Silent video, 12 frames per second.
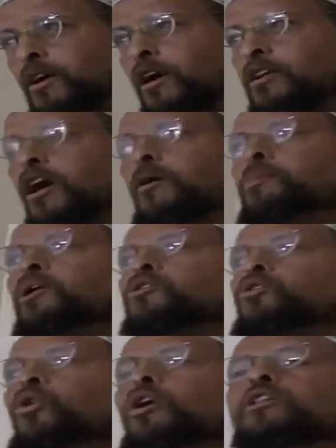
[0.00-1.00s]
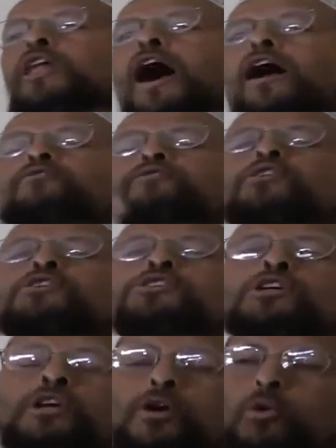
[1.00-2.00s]
And they've been doing that for
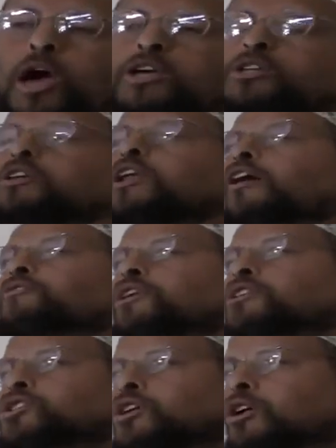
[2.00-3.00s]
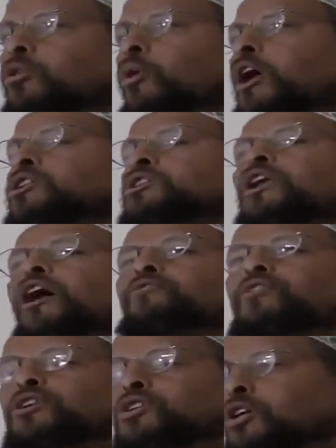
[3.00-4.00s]
generation after generation
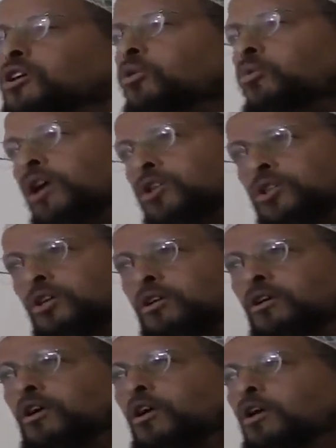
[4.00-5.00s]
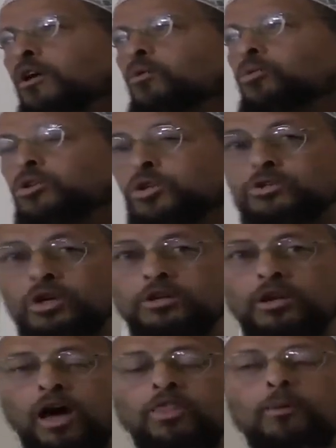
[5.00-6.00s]
after generation, which is
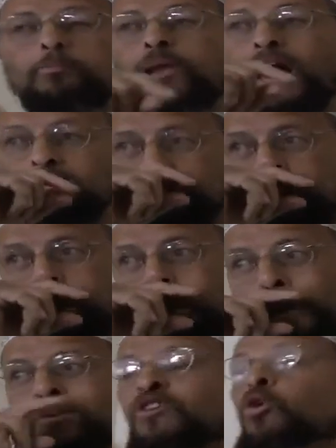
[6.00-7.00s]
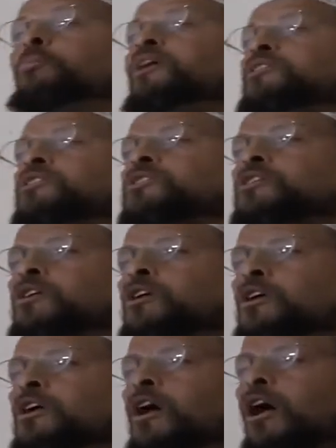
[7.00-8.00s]
another blessing on humans.
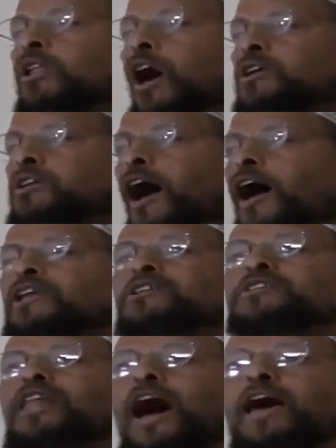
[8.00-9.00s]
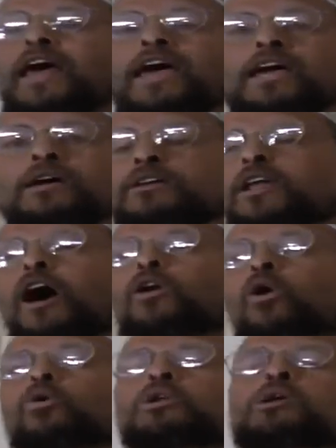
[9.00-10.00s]
Allah Ta'ala has not, eh, not
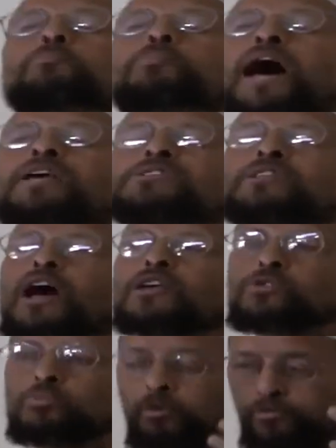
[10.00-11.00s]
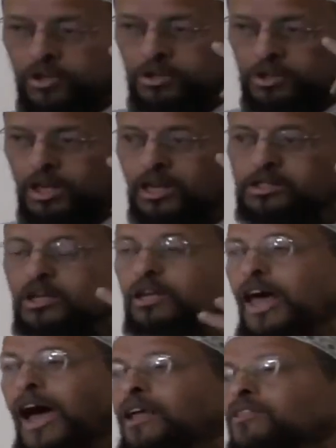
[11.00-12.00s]
only blessed us with this
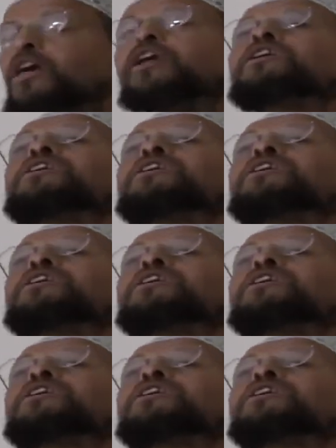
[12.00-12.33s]
intellect that